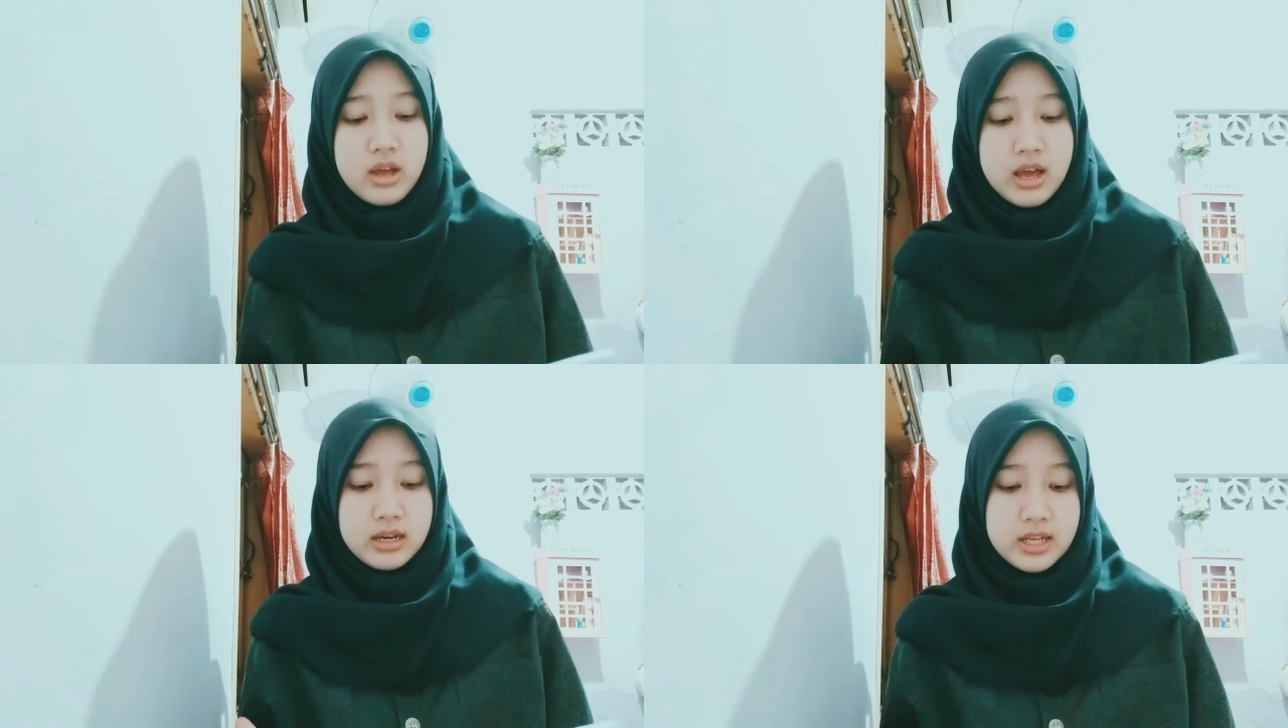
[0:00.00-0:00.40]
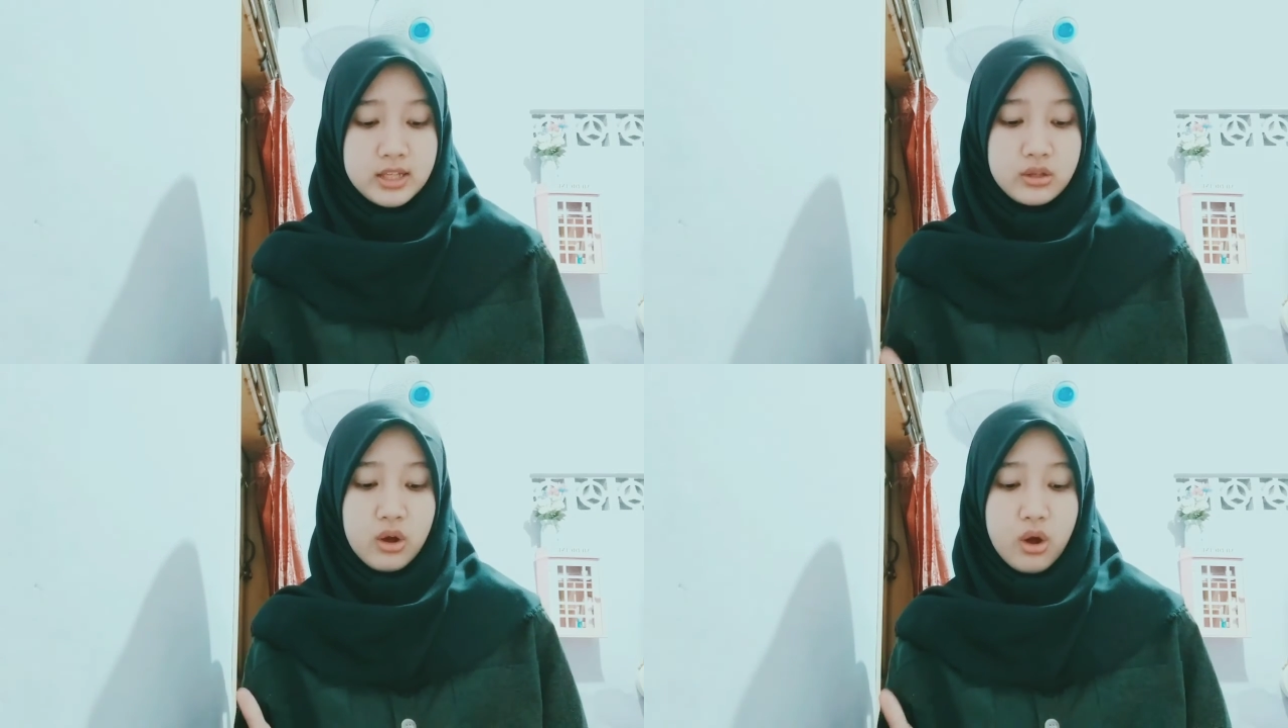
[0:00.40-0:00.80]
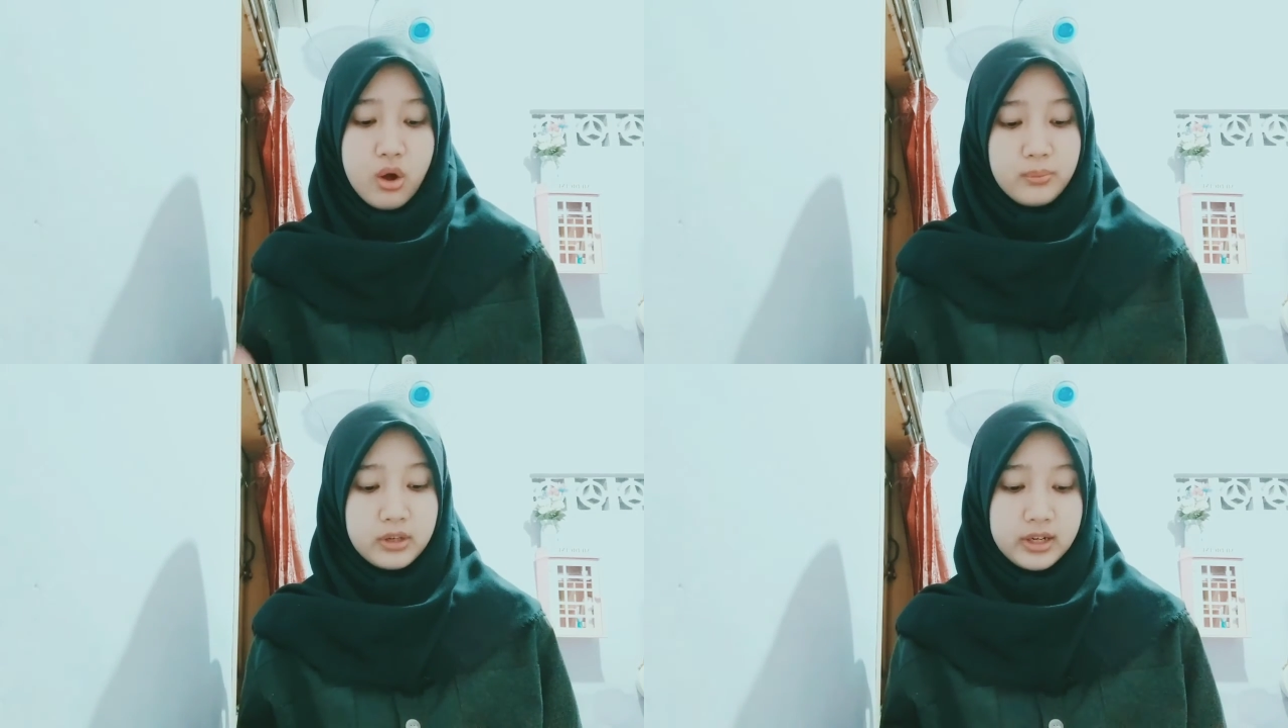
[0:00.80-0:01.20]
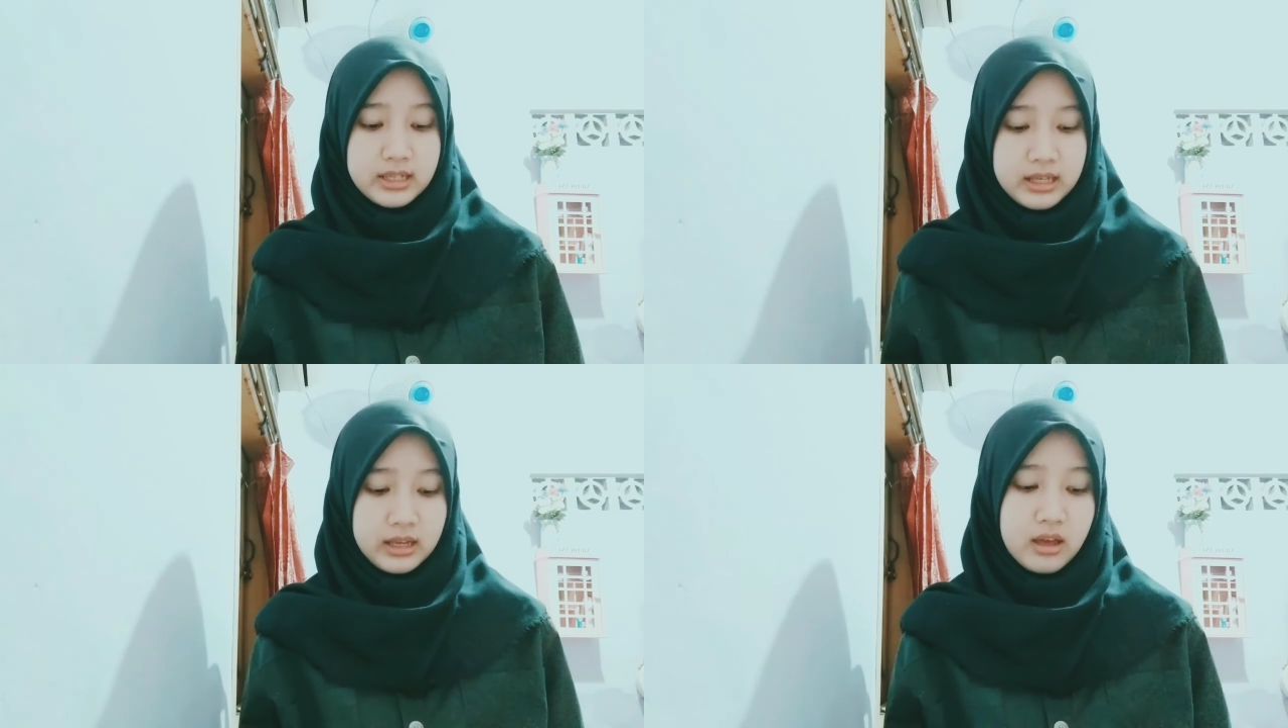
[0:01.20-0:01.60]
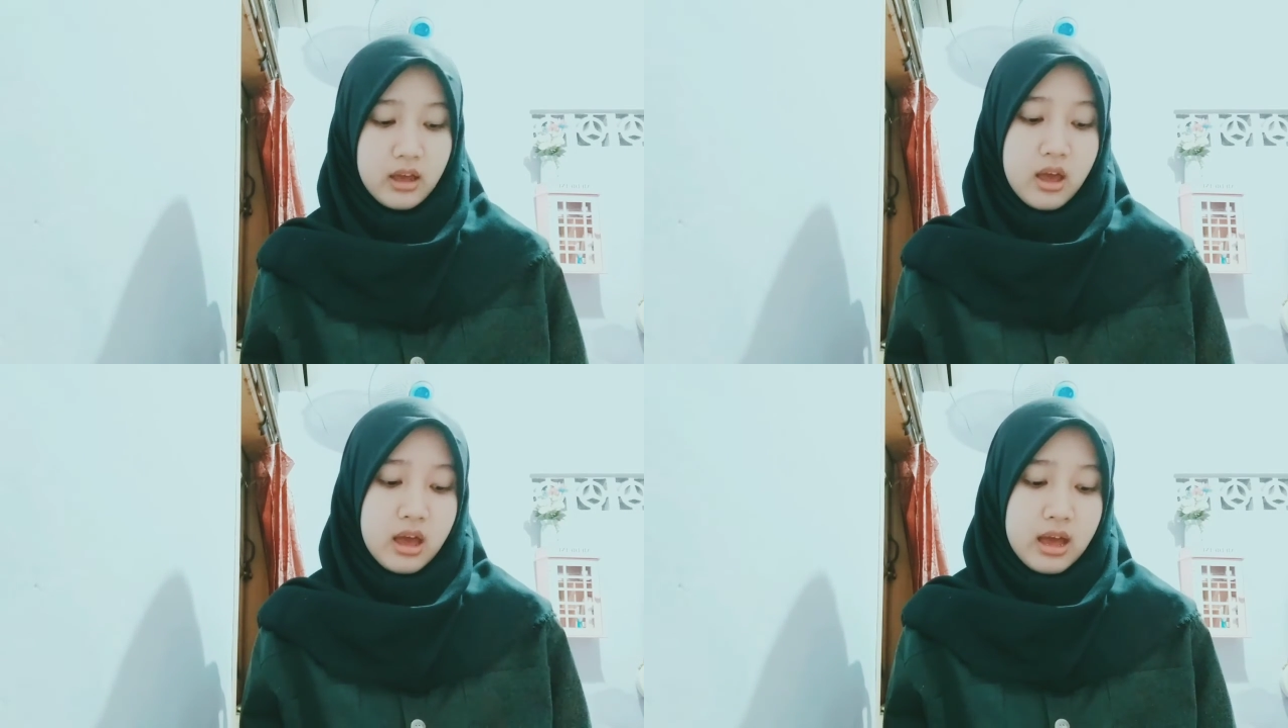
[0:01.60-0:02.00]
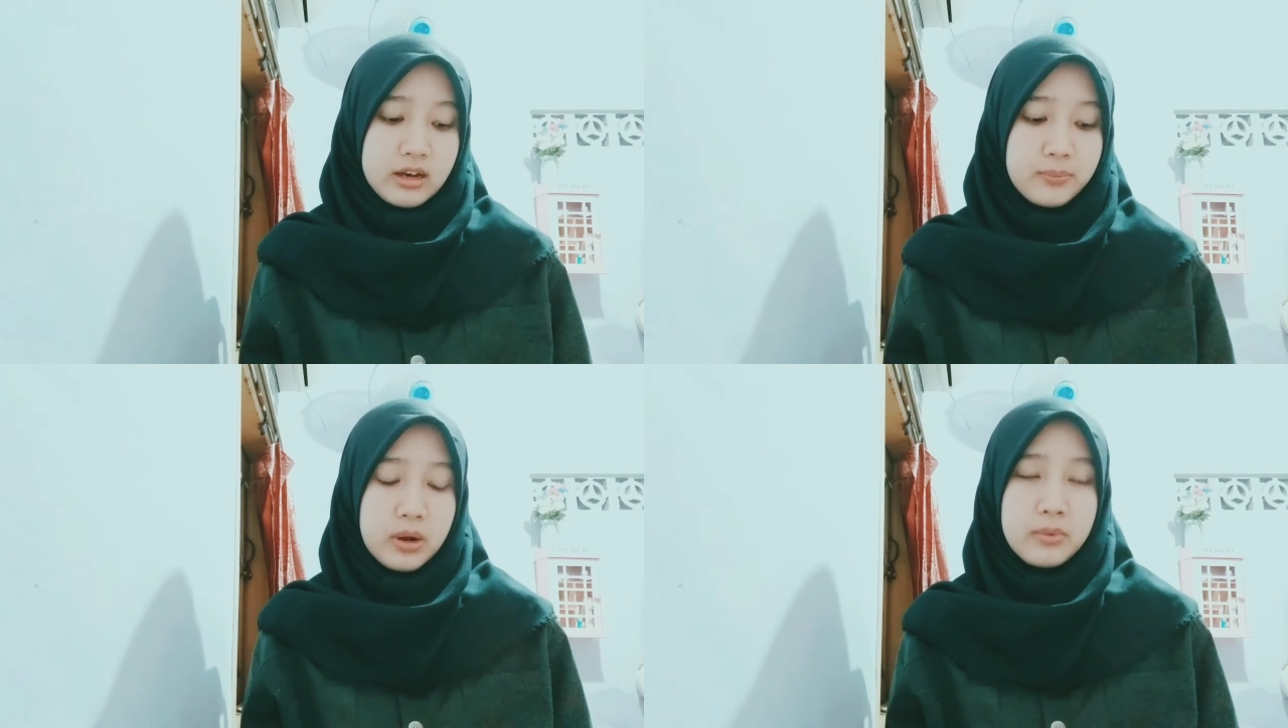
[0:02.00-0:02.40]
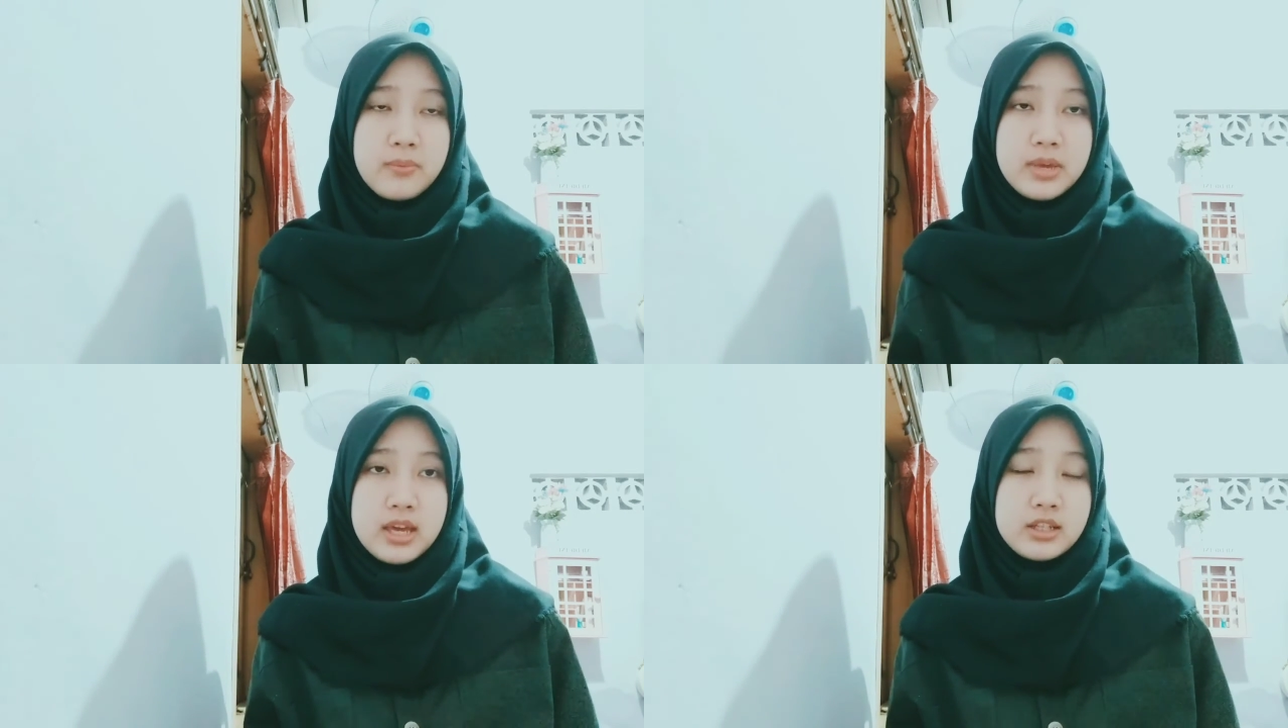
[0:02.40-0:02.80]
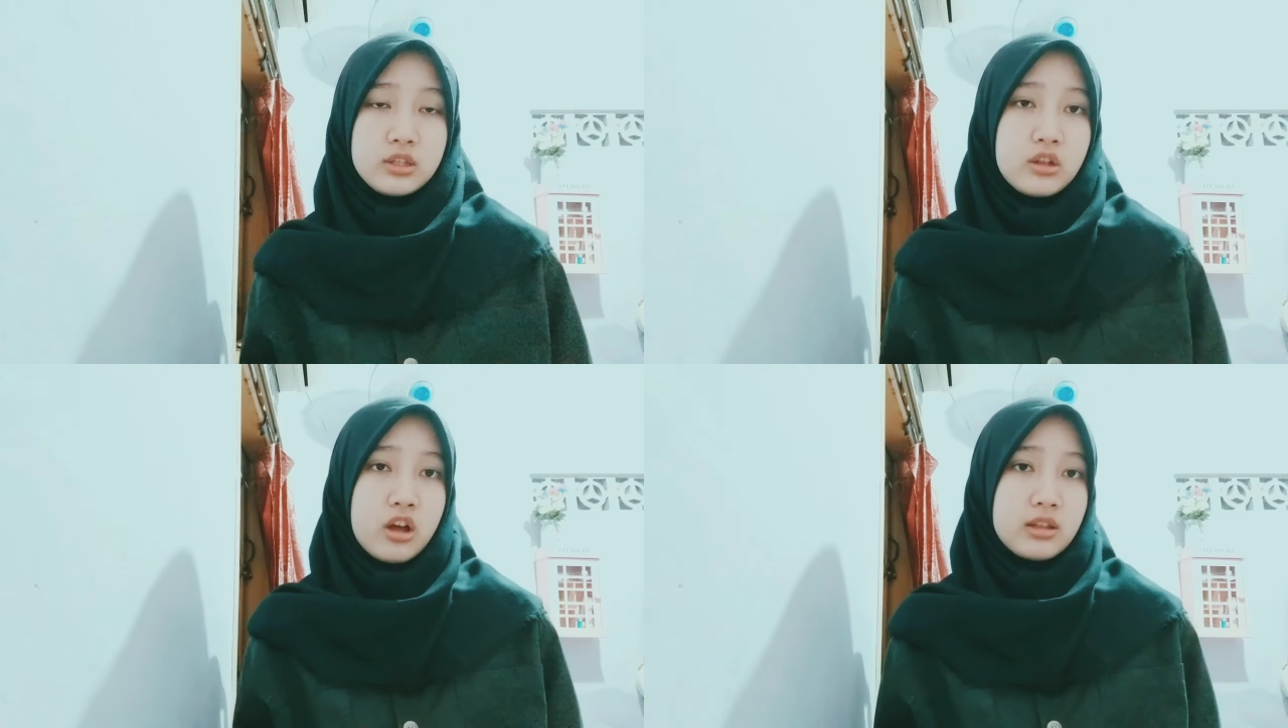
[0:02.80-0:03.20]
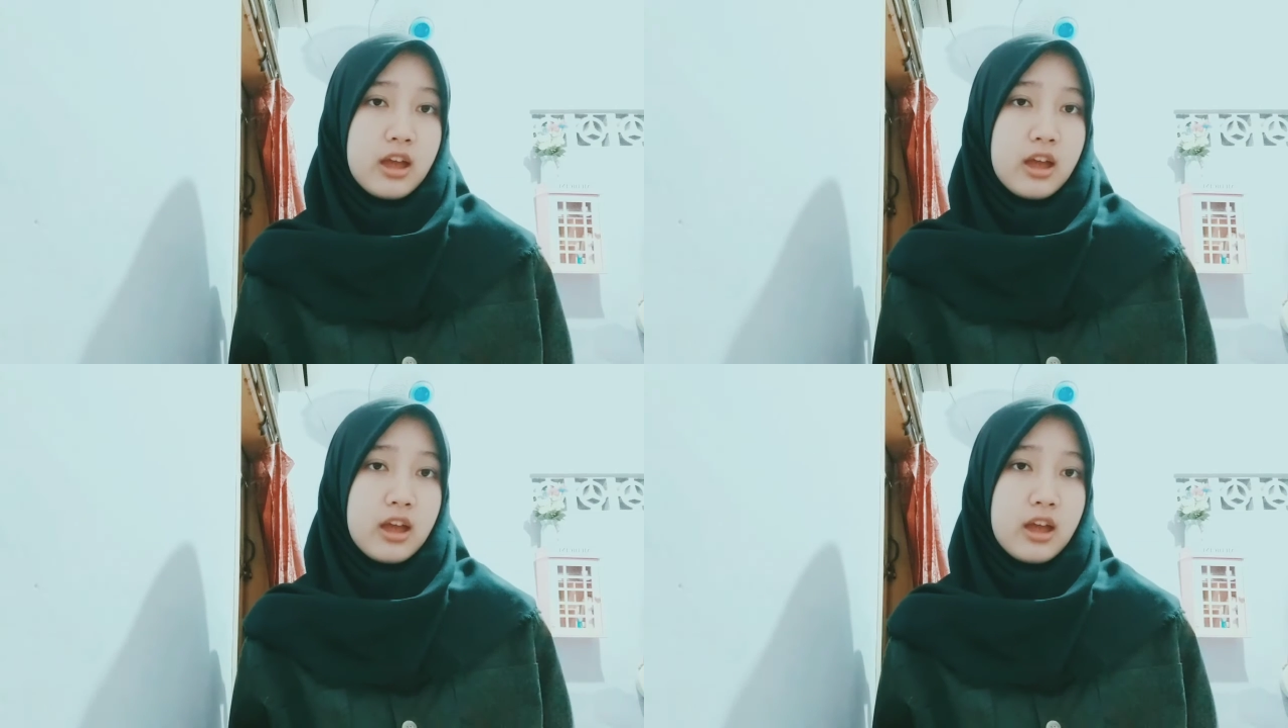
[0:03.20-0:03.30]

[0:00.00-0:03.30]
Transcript: this home learning. The problem is not